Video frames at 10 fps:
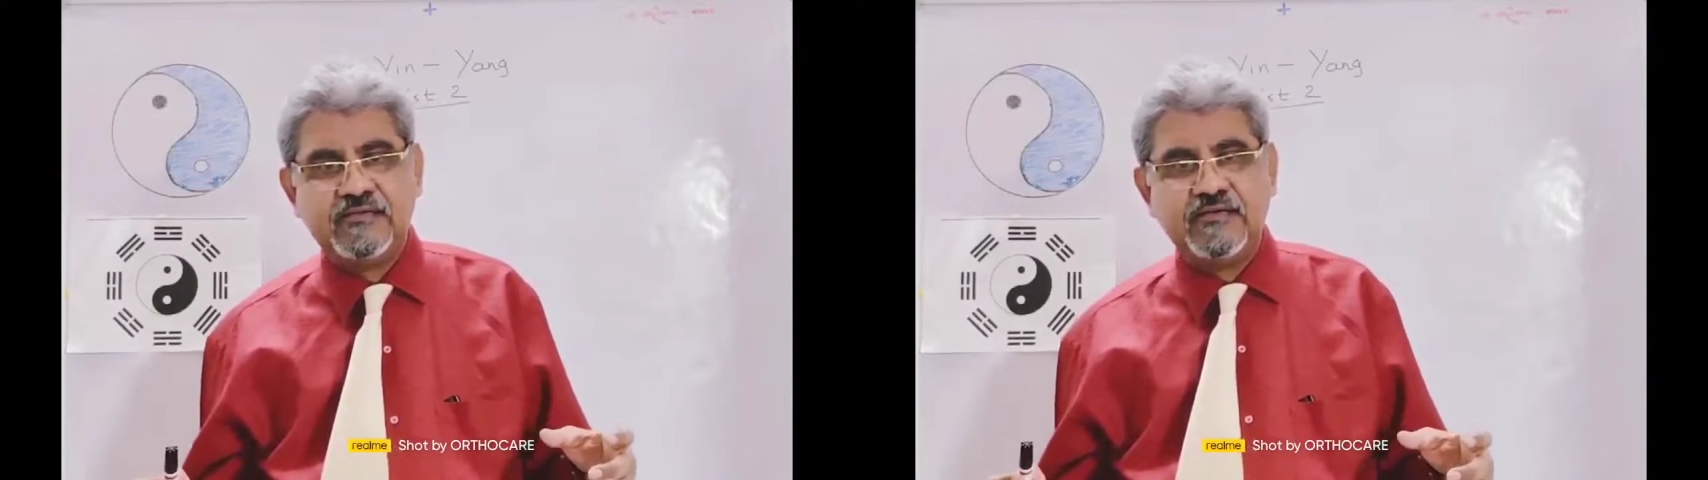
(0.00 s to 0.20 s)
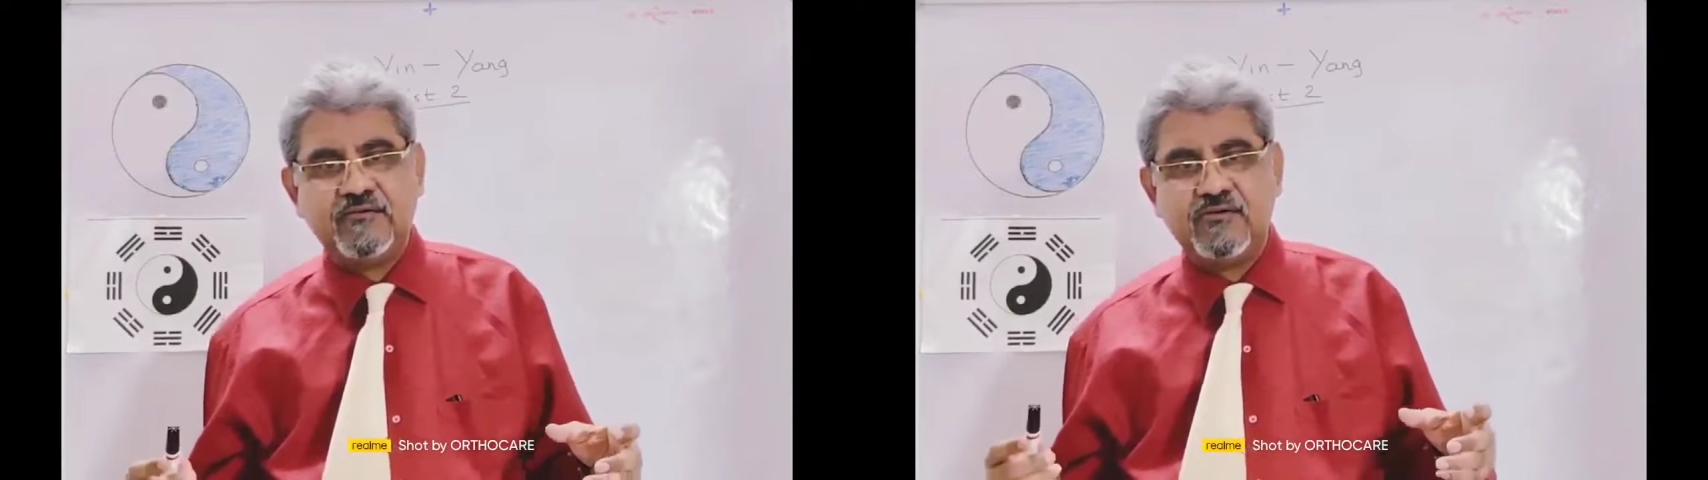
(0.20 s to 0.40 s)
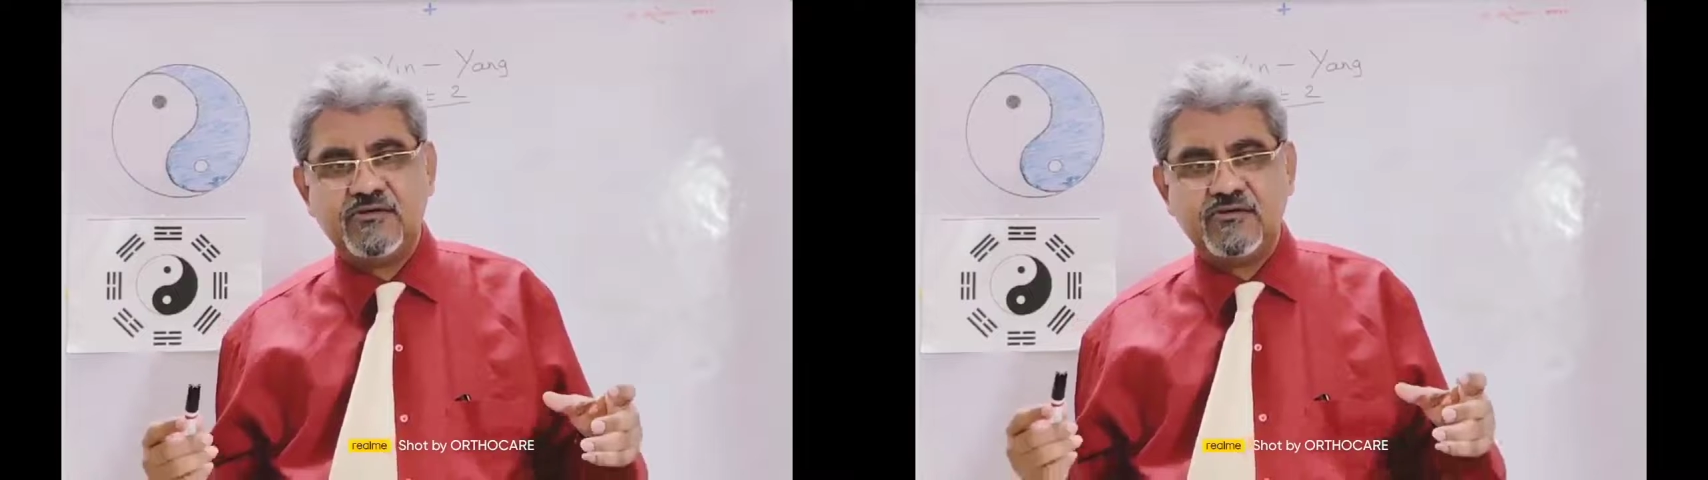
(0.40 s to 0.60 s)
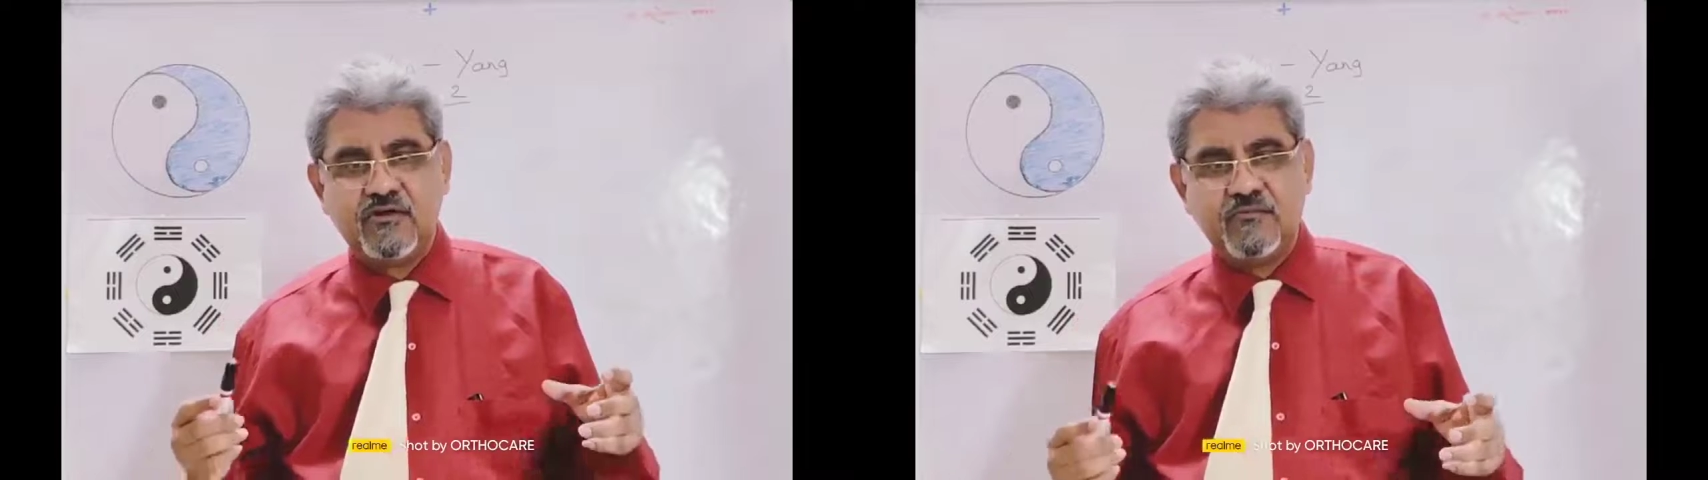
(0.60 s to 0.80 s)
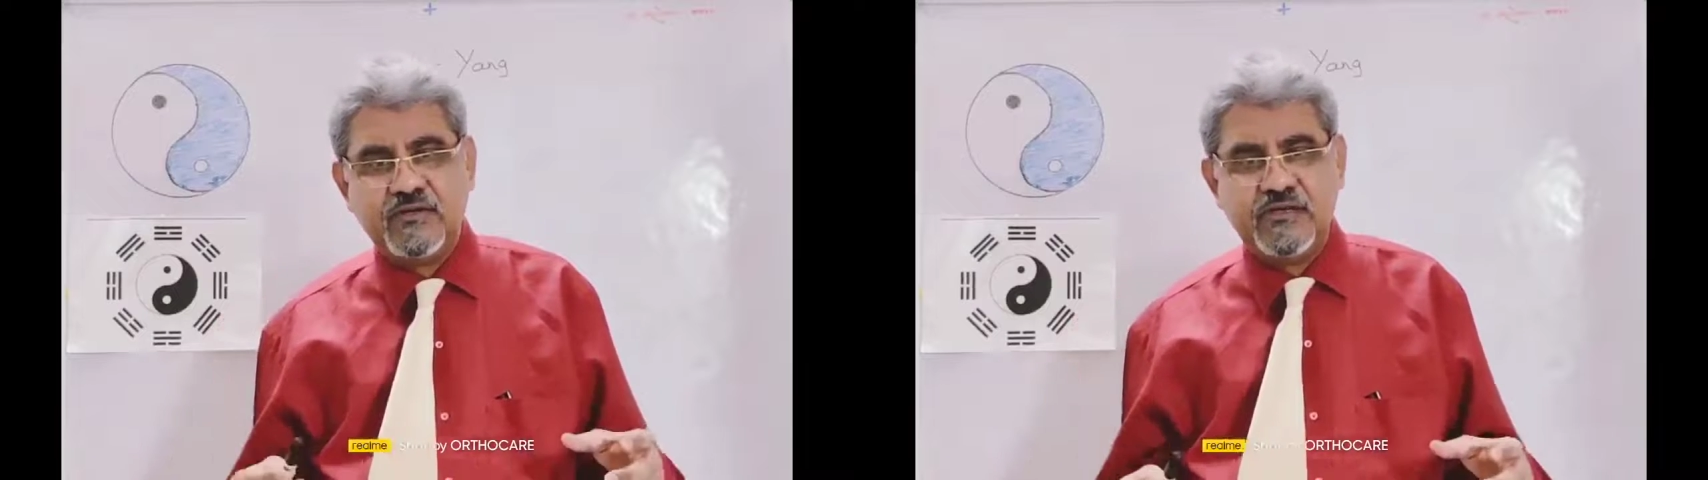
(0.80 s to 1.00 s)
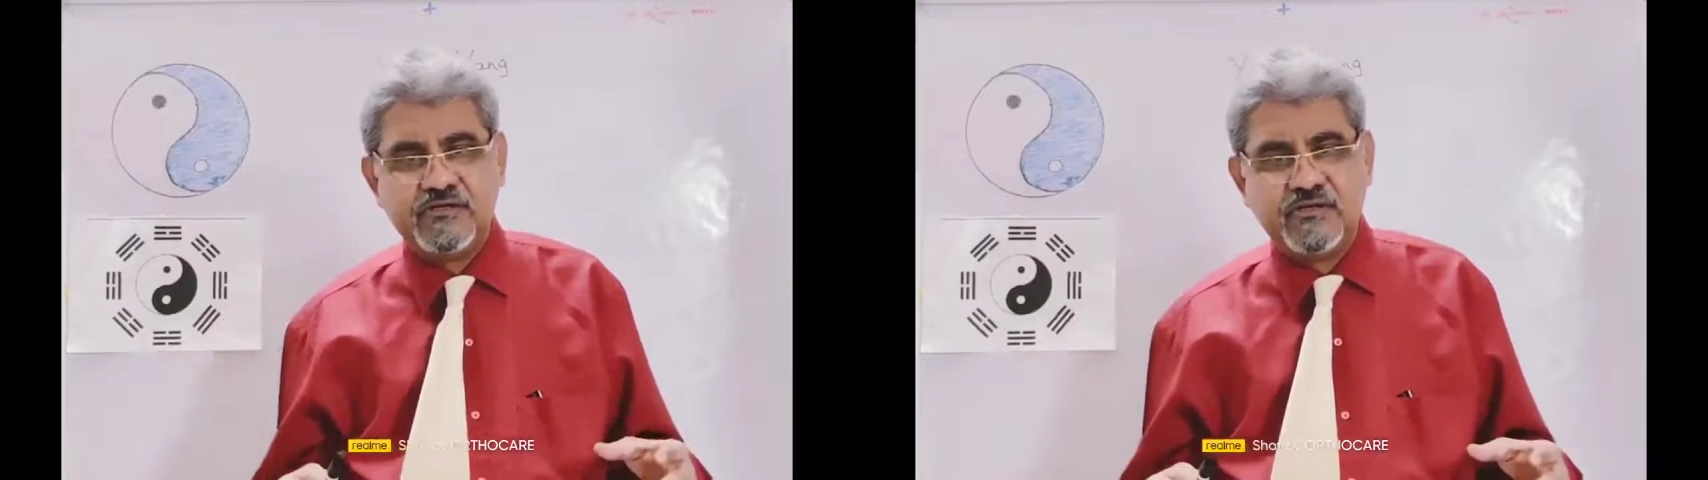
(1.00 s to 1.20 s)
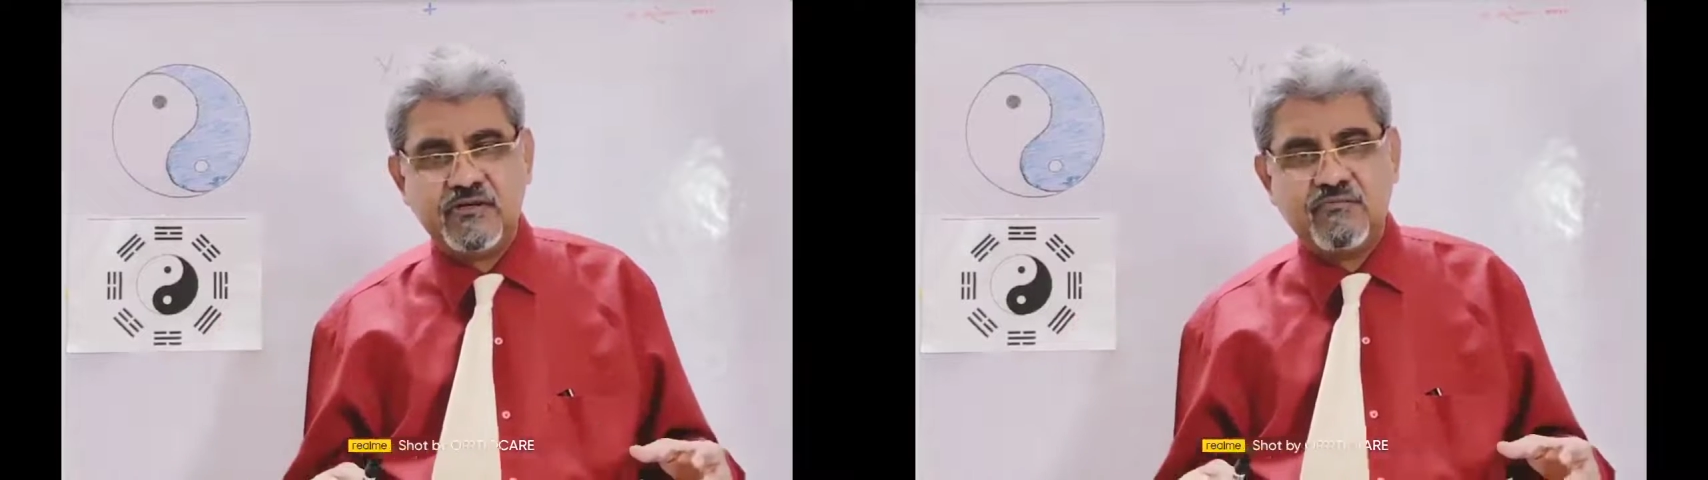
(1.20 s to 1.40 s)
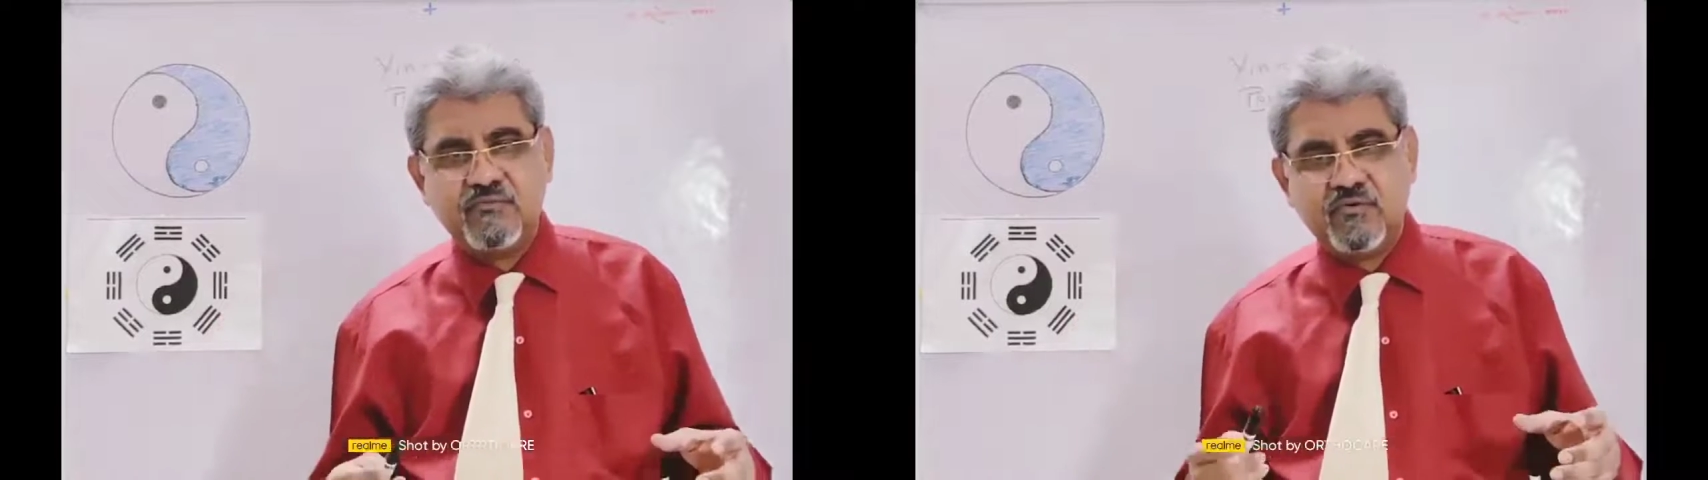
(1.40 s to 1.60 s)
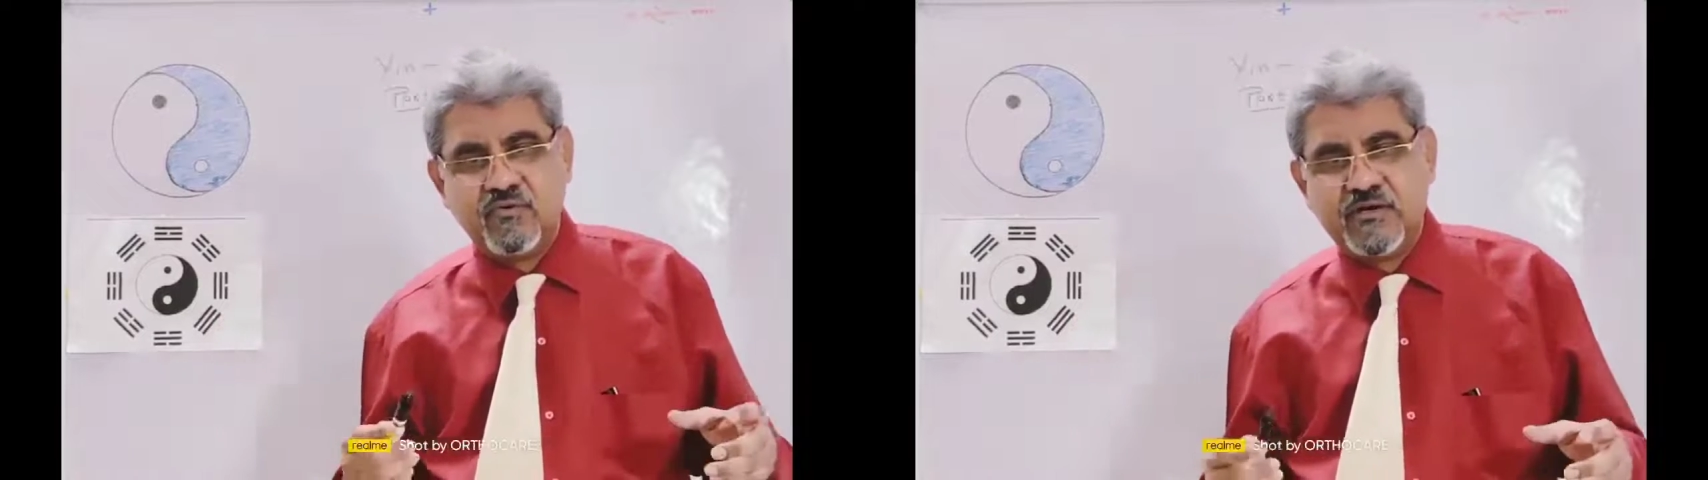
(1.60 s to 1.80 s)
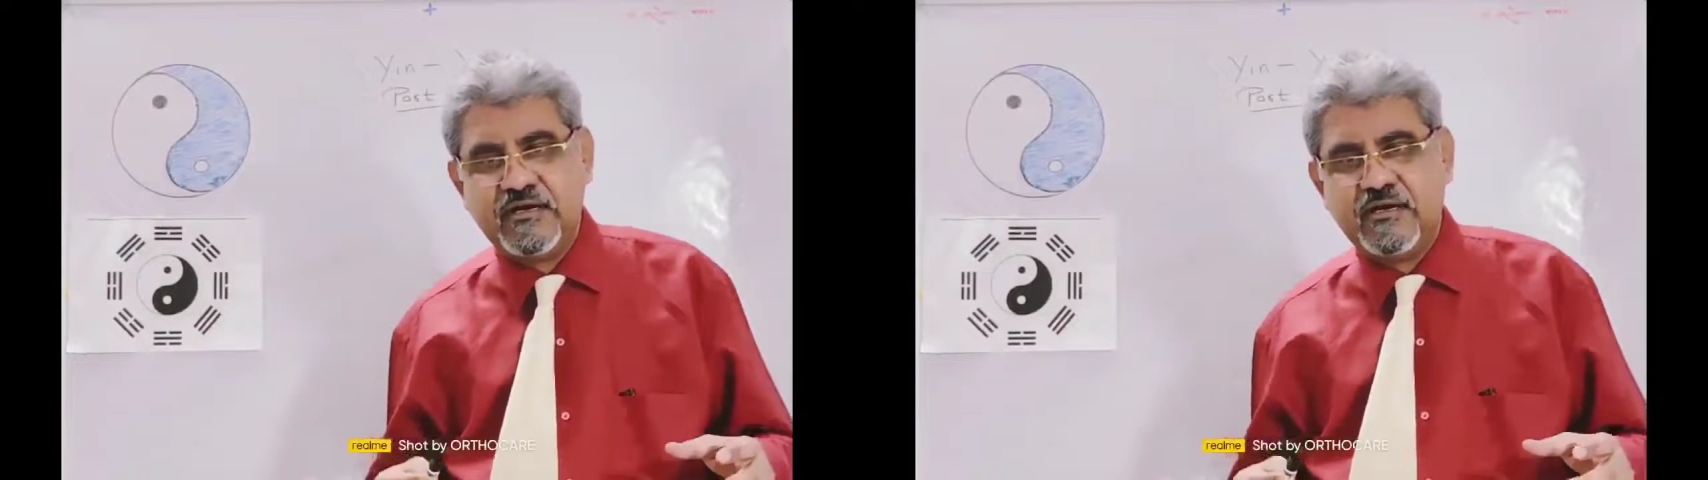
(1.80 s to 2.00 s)
it was combination of
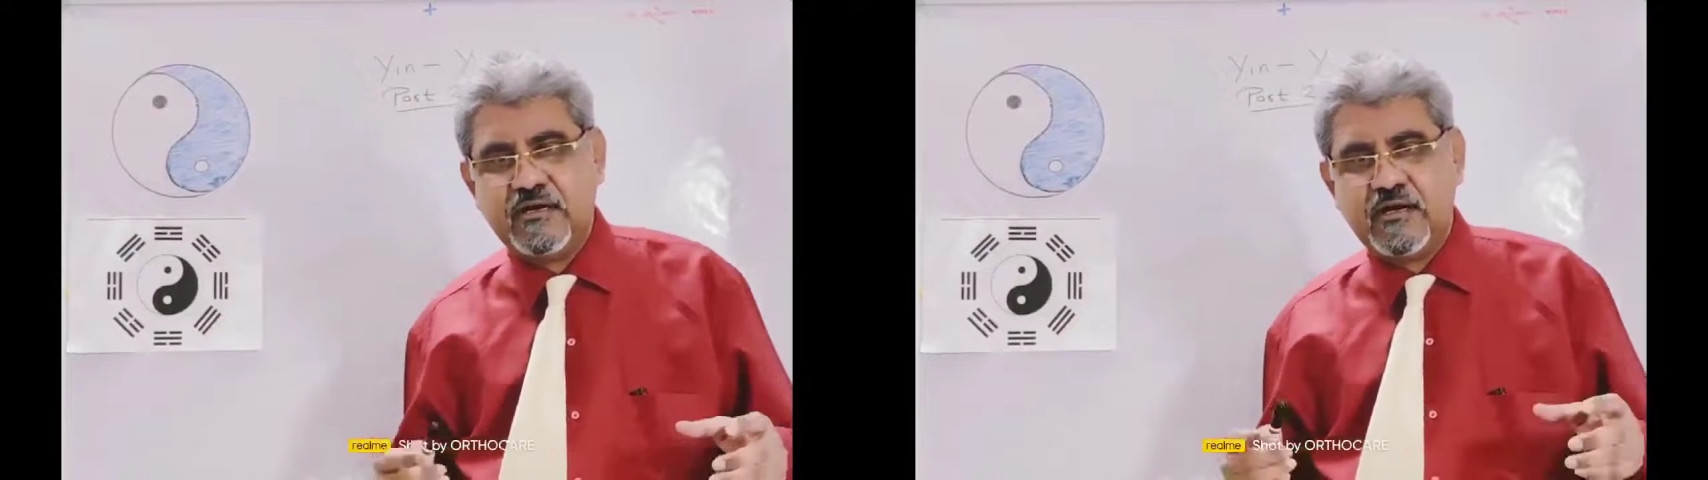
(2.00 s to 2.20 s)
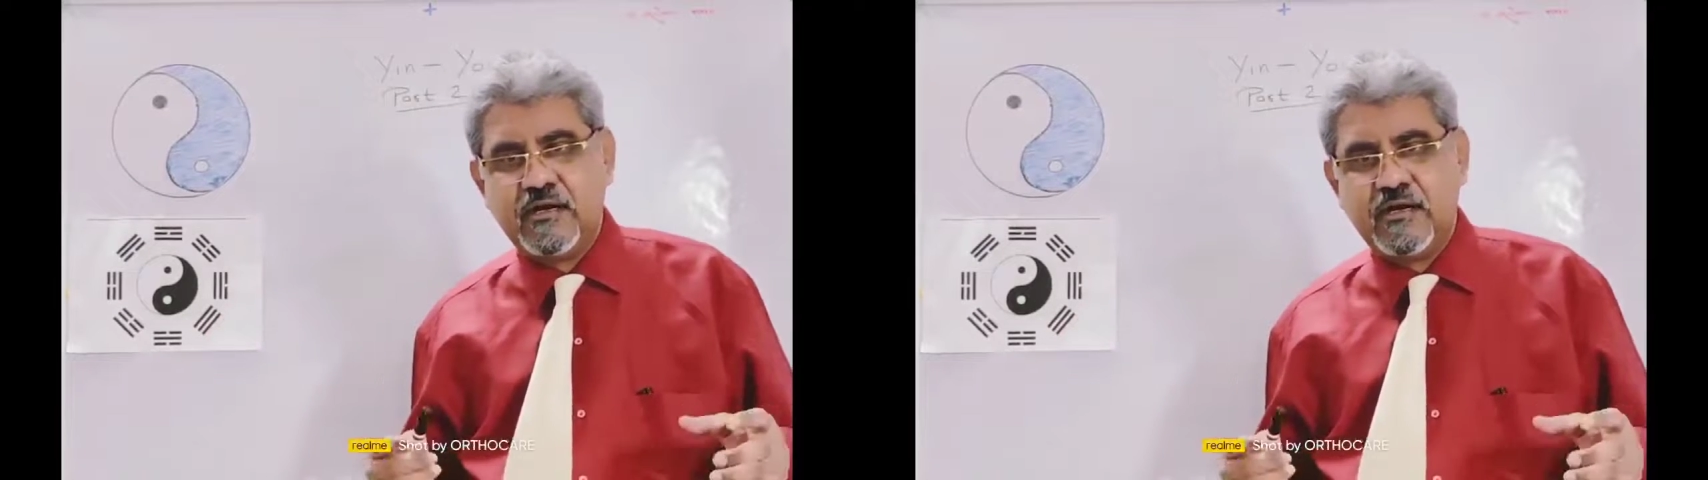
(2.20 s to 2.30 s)
broken and